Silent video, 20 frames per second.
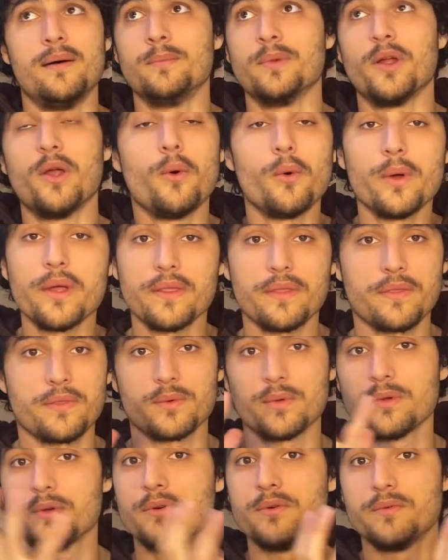going
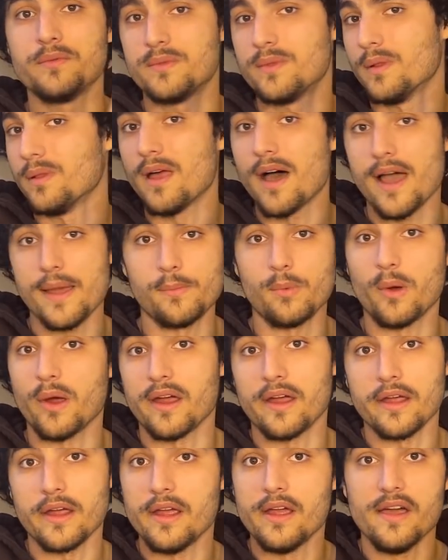through the
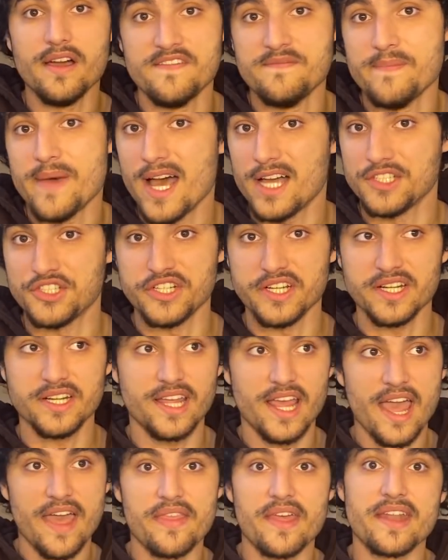library of
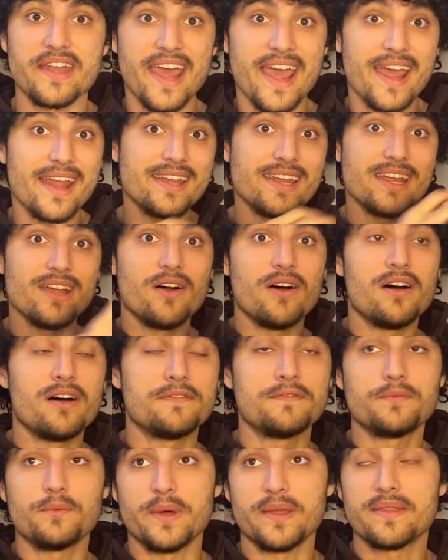magic and then ending
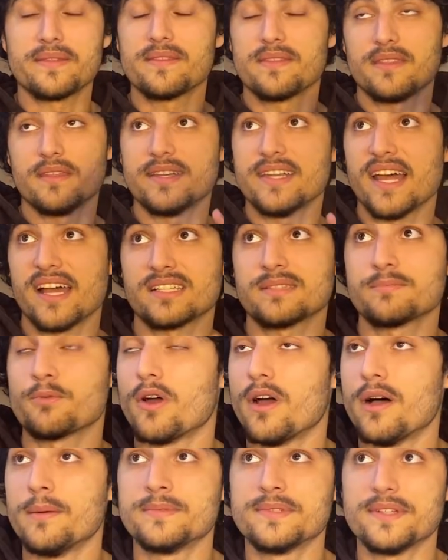off with the text
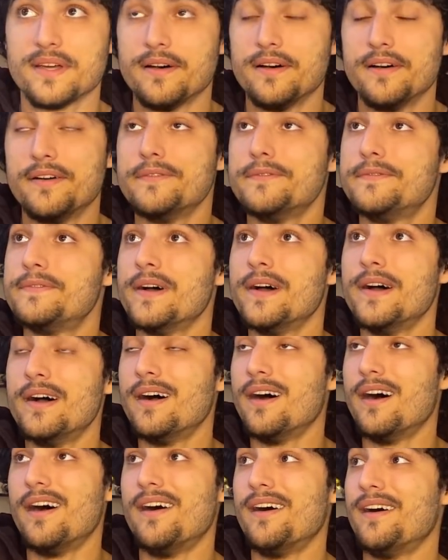prompt of,
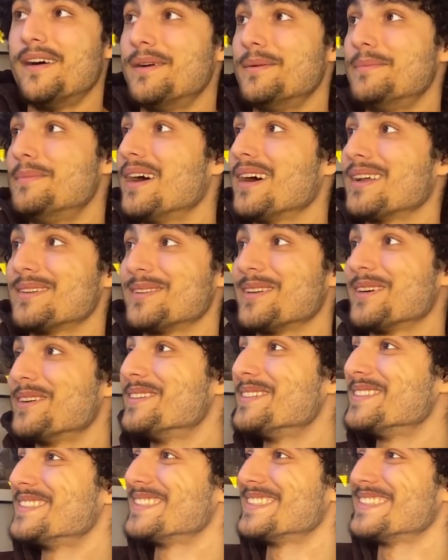I don't know,
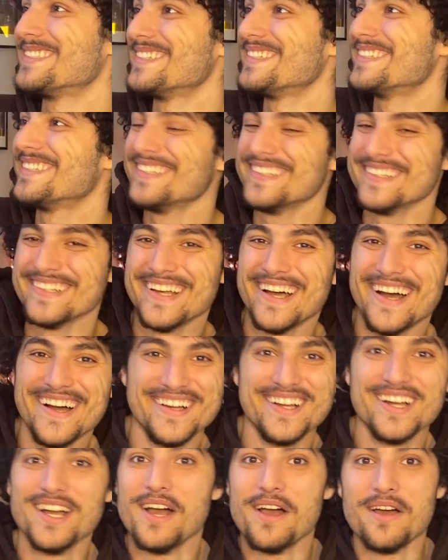
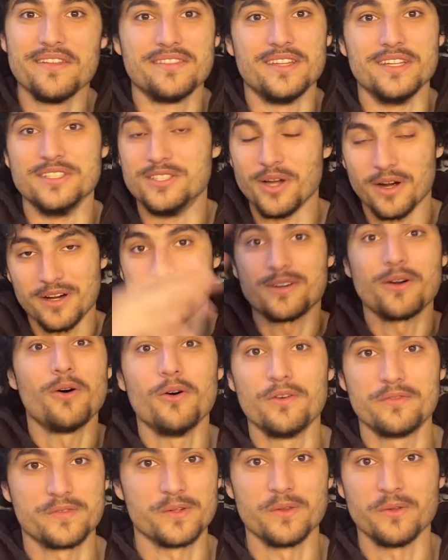the dark
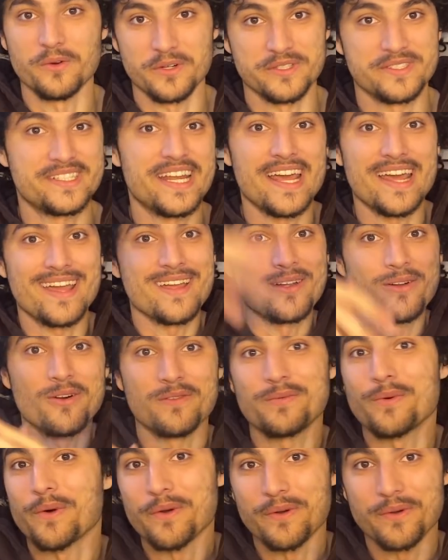overlord taking
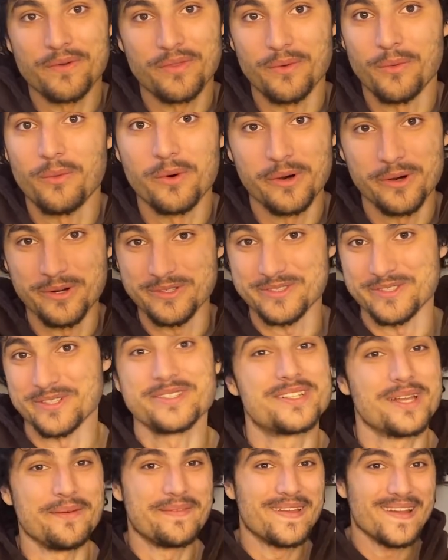over the world or
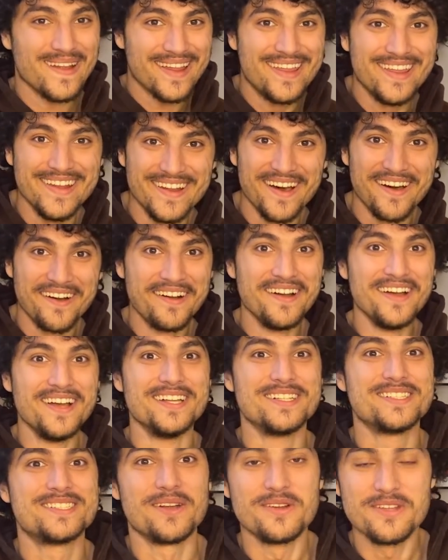something, you know?
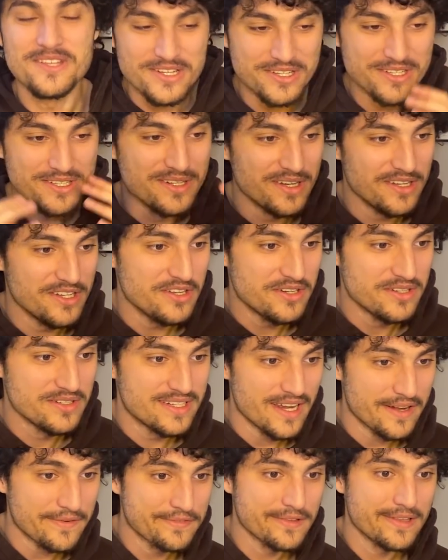So you can
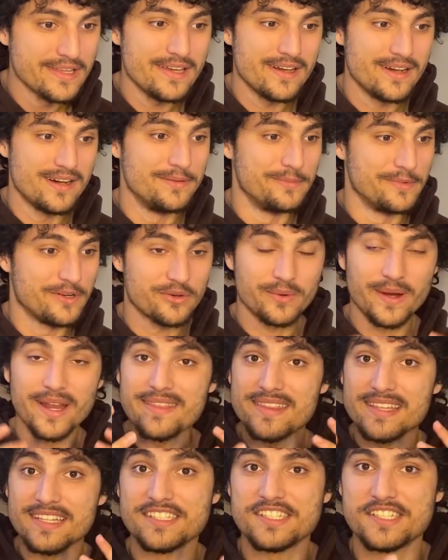definitely
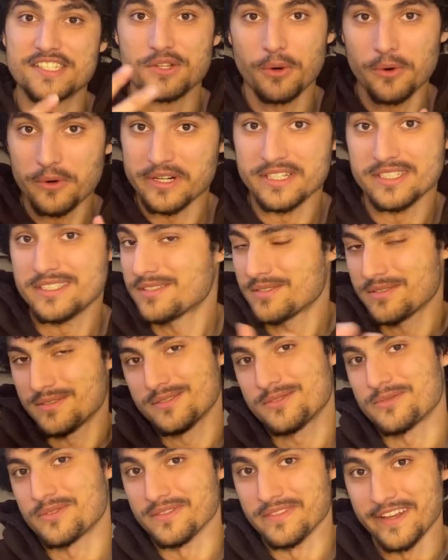create these stories,
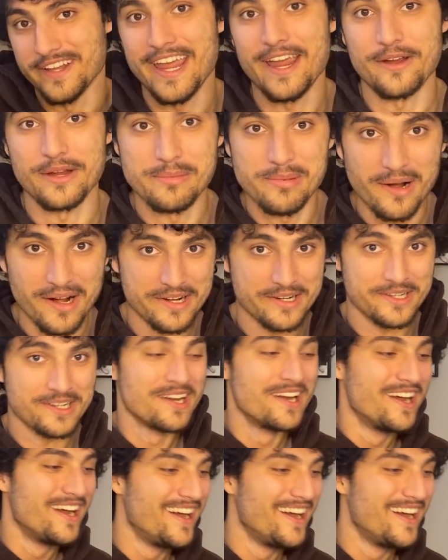sort of like Harry Potter.